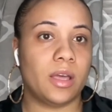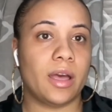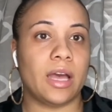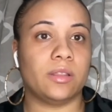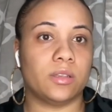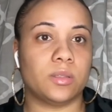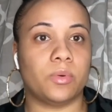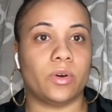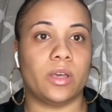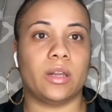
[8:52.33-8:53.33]
at this
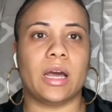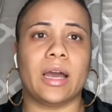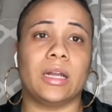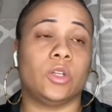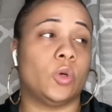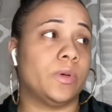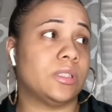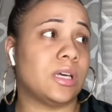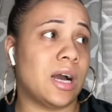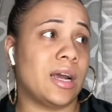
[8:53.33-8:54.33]
point, and I got a little bit
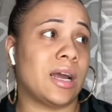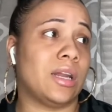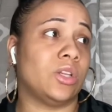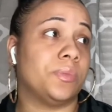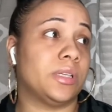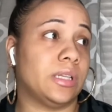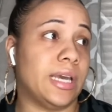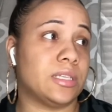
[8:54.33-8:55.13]
tired, I got a little bit lazy,